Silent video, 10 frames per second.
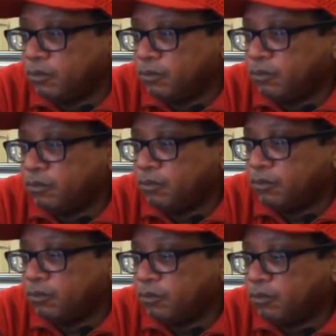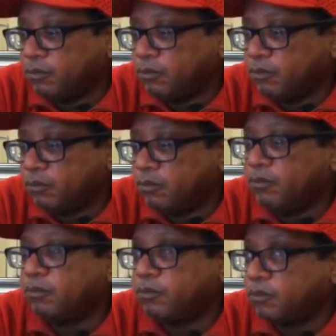
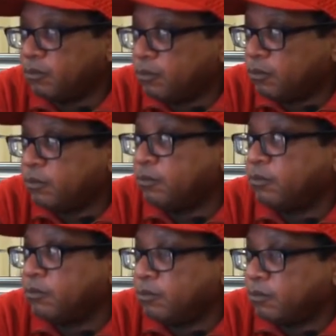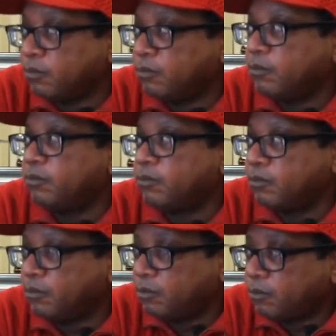
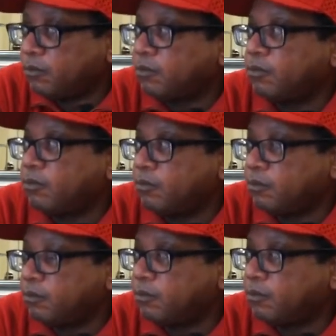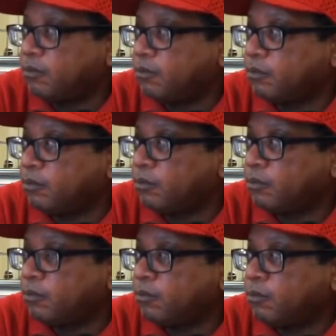
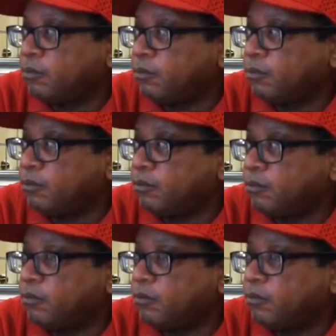The person shown says nothing.